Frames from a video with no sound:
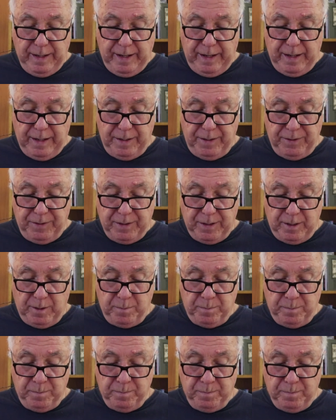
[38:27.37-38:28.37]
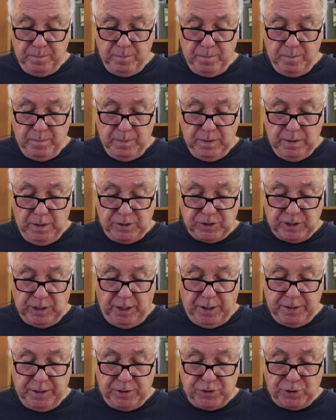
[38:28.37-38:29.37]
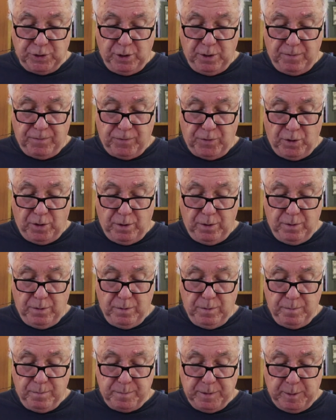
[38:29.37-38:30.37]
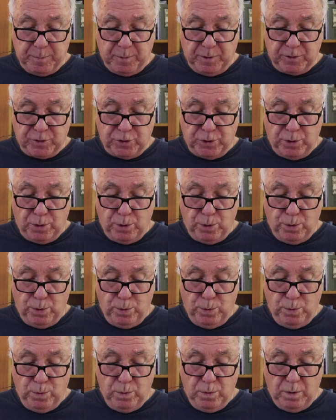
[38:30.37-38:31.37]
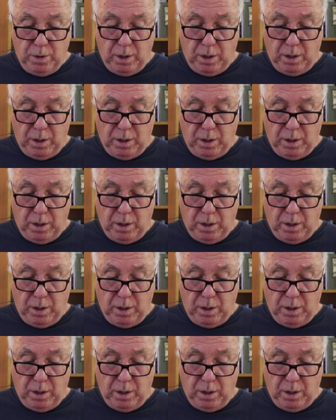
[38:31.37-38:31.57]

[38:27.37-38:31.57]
and it's a lot easier for people to